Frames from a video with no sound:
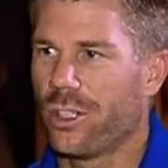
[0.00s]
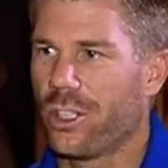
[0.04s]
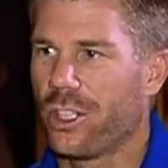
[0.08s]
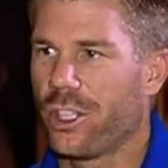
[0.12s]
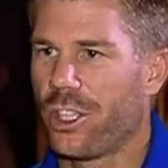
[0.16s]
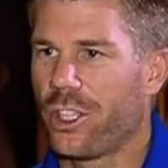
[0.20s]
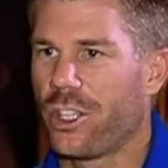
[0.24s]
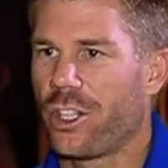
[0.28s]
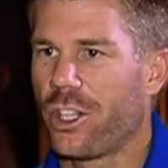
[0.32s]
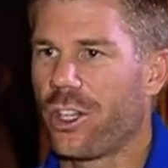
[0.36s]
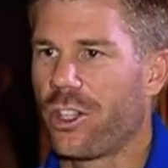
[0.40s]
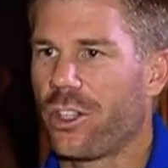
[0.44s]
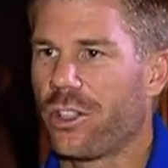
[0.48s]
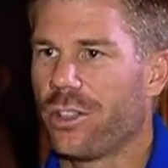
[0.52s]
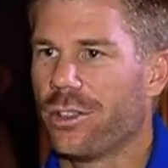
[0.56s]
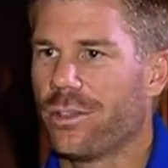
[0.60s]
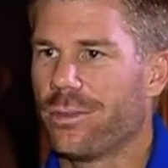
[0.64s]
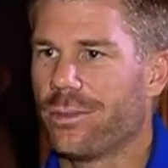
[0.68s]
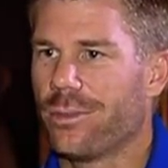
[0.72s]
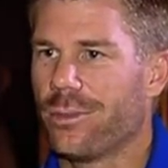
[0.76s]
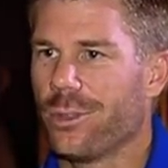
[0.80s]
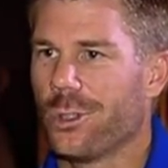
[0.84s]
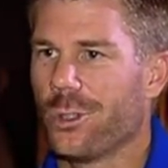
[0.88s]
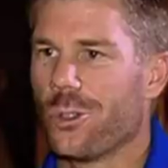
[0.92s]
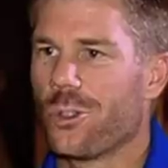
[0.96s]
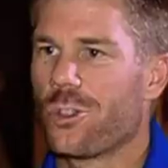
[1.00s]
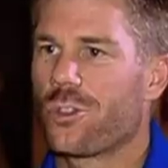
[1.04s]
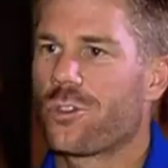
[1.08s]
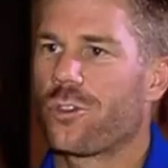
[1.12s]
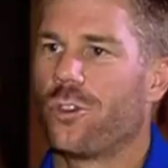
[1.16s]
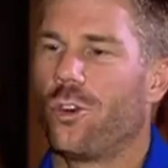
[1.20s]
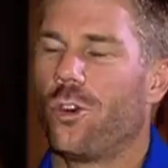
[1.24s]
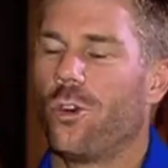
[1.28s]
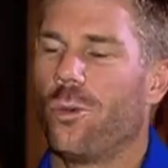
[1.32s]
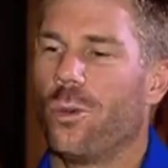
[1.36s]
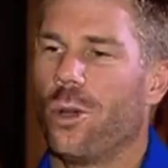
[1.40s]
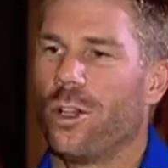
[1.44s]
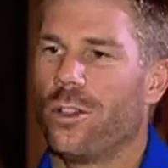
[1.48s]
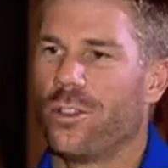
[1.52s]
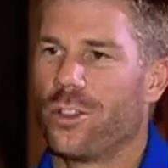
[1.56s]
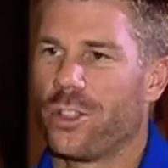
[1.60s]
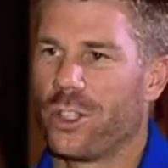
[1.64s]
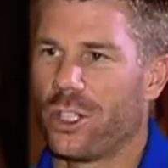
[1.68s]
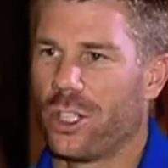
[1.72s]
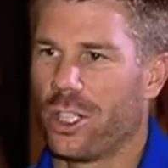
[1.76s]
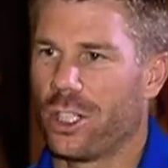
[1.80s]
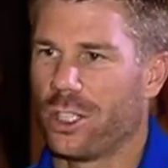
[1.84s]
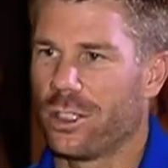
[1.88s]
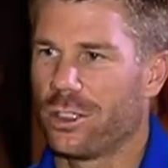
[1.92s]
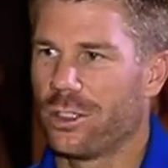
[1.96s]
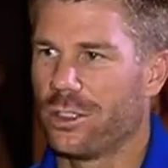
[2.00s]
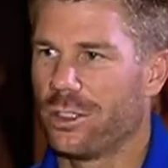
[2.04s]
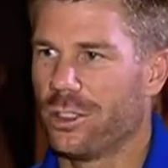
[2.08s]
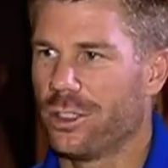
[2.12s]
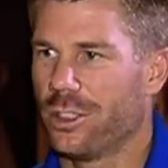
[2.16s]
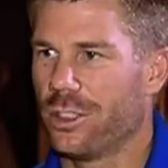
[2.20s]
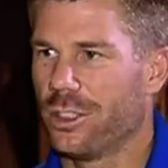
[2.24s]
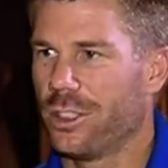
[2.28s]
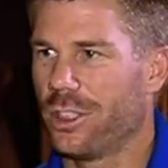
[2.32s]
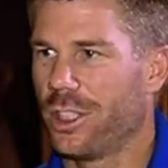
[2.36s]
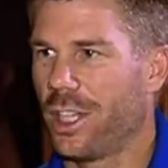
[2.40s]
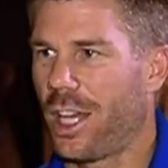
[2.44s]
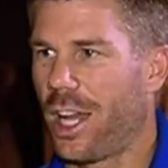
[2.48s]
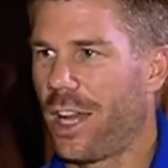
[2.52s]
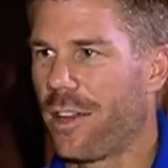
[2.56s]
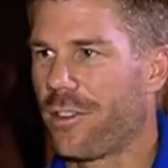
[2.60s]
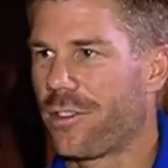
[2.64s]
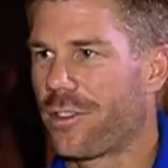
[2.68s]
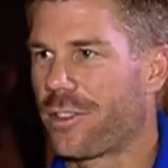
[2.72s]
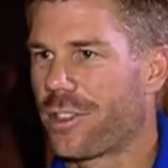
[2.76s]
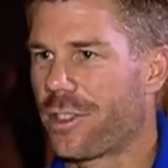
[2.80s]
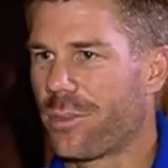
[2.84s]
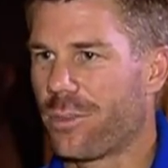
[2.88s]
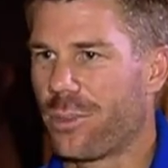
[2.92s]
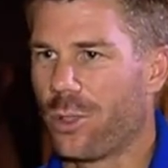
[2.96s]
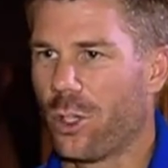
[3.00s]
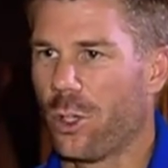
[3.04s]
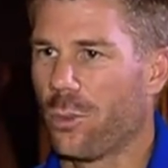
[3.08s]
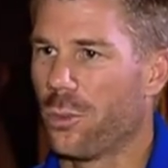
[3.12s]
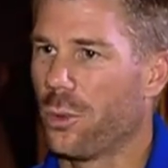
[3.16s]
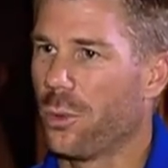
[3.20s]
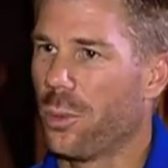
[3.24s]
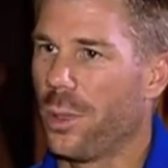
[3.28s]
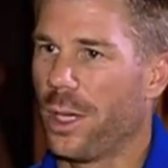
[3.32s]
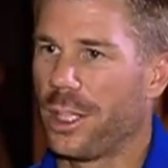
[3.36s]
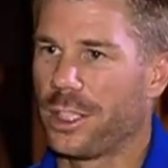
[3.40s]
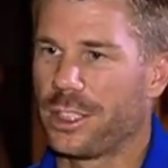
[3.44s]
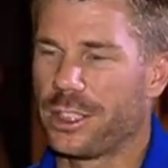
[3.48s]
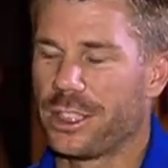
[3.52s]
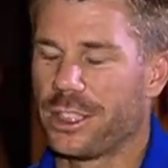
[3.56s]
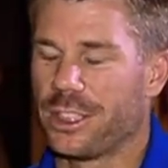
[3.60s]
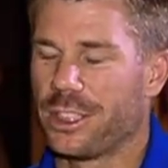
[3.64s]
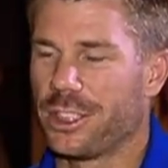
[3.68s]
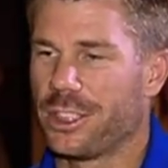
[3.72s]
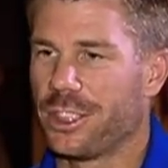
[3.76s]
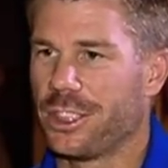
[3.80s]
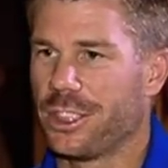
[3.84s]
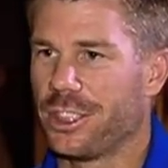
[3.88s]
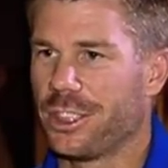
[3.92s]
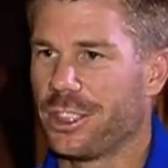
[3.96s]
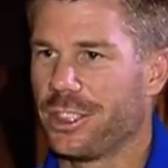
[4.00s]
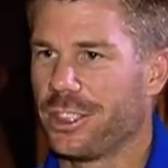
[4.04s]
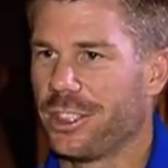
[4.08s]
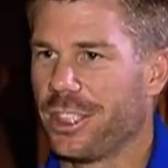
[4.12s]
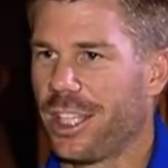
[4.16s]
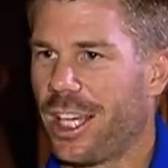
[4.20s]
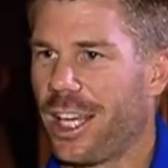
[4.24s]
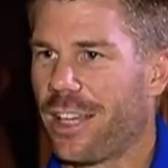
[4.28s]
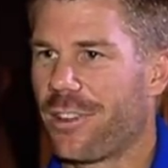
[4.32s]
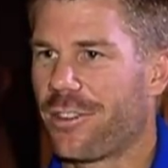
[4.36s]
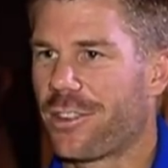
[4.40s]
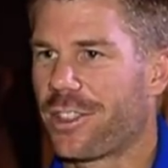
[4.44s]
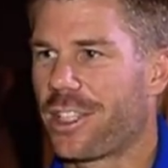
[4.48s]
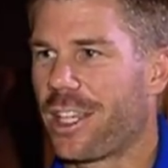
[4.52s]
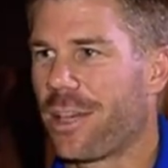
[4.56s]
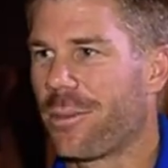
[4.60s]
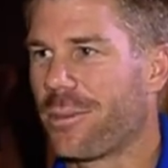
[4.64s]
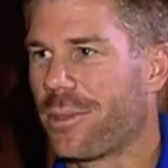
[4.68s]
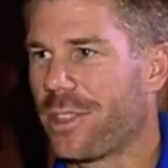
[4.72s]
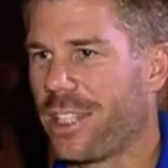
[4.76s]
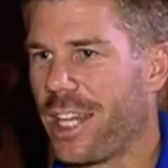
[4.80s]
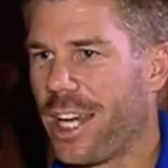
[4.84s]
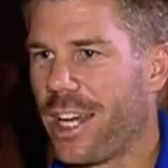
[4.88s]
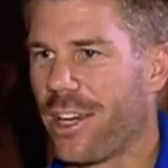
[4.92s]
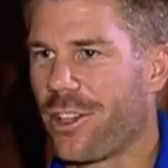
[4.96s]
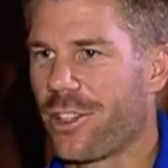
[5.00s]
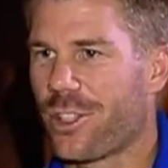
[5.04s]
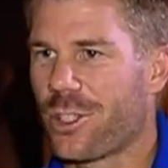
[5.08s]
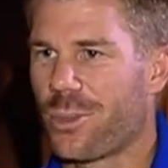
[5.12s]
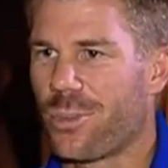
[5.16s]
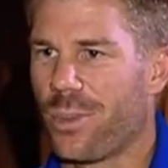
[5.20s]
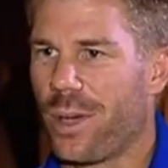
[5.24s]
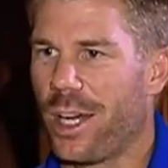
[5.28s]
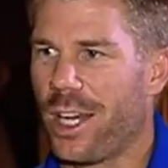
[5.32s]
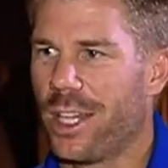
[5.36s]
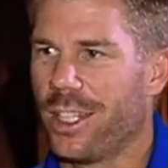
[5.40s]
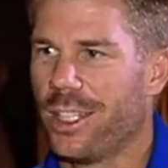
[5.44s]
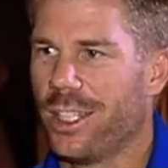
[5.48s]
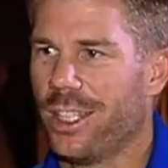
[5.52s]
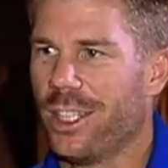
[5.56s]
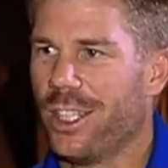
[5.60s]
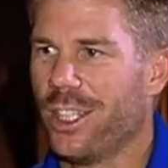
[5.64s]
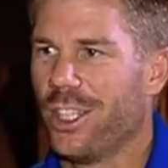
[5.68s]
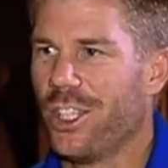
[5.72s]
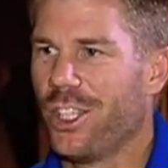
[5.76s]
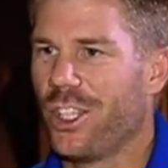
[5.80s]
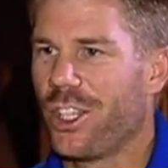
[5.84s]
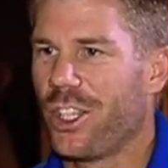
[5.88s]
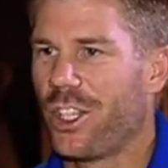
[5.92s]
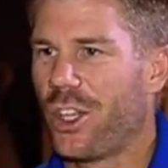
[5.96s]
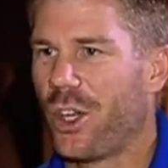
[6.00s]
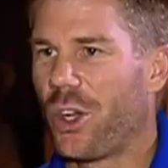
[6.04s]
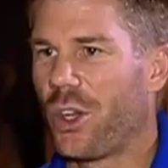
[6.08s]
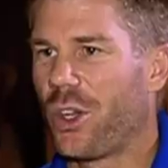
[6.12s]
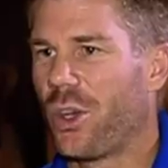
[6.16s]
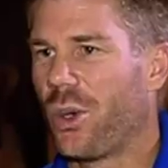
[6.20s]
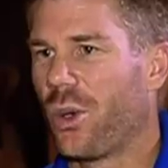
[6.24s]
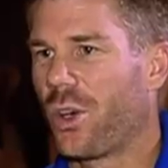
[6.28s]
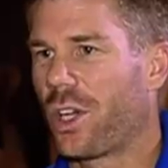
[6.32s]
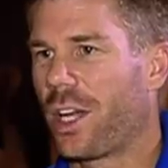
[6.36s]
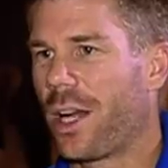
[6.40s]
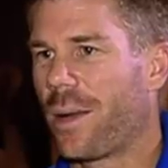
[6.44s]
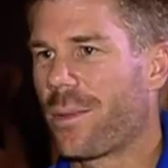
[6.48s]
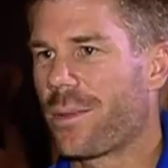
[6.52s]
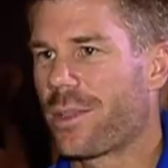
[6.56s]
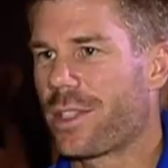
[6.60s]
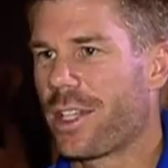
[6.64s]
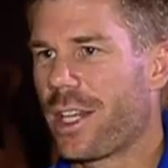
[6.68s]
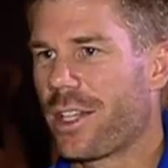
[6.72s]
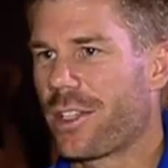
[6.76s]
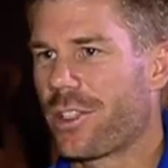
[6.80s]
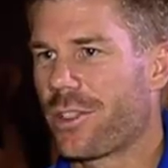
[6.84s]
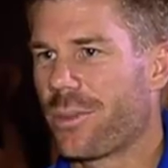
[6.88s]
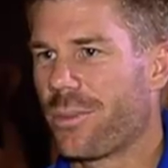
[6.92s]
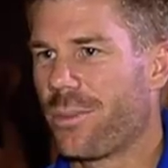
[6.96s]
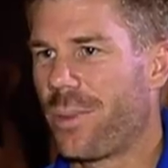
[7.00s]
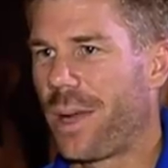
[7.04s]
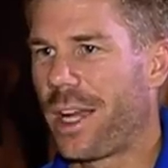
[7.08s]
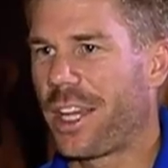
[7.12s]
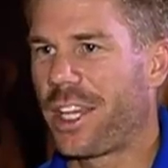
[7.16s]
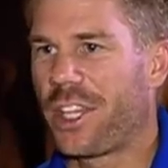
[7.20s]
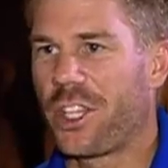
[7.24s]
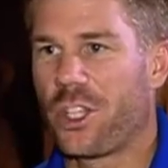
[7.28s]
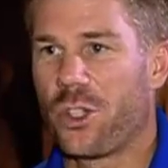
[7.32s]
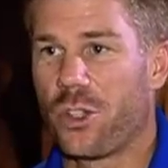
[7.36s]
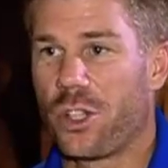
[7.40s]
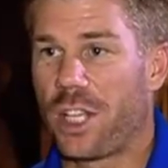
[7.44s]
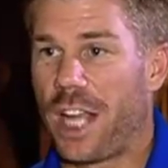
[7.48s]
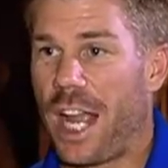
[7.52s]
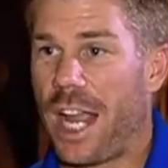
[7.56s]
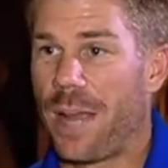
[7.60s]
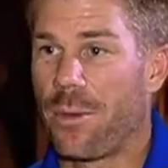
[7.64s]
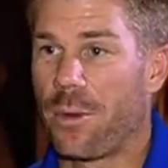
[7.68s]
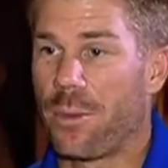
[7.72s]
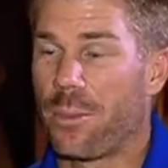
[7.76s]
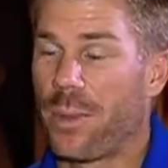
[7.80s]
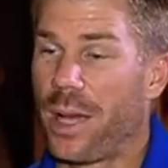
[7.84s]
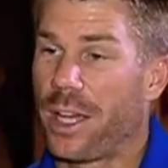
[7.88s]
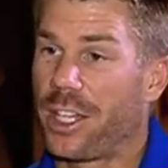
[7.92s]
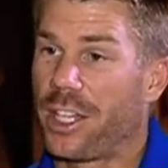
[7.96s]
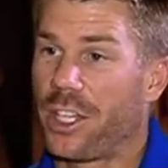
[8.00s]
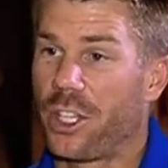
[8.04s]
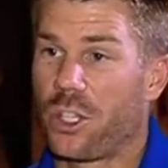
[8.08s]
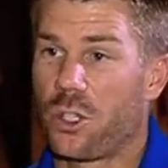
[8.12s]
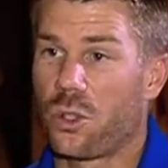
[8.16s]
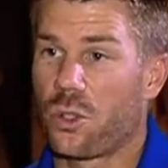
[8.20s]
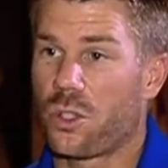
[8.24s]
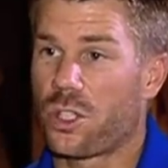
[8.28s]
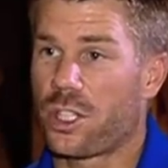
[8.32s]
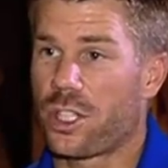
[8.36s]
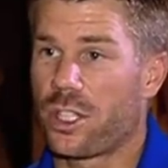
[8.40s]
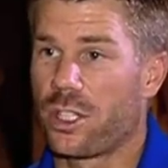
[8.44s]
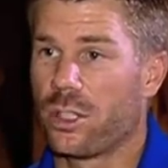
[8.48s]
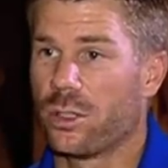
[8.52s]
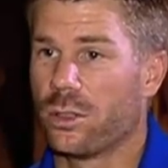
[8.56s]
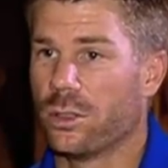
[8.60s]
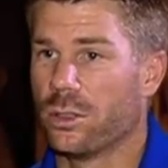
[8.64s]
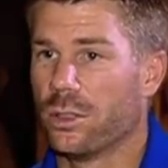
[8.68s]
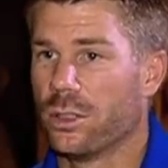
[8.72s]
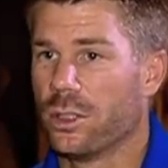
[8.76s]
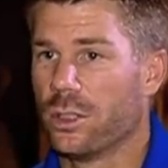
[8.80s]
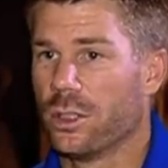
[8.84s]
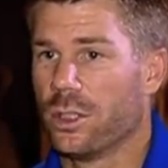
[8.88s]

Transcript: You don't lose form overnight. You have some purple patches, you have some downs, but it all comes down to backing your game and backing your skill.